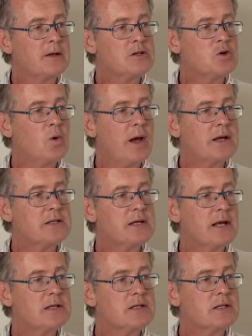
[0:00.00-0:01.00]
to
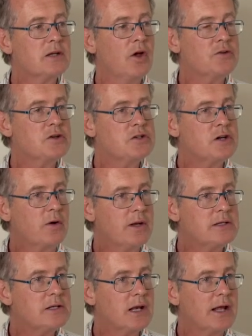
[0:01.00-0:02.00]
access not just our
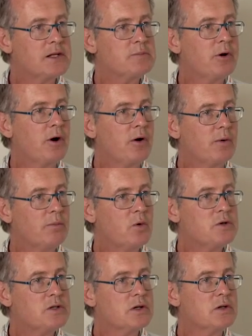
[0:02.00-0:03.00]
intellects, but our
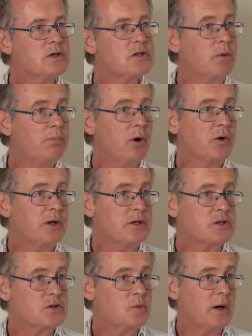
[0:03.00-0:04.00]
emotions, our
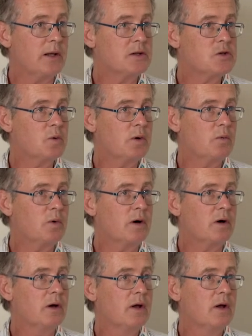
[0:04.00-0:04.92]
bodies as well. So we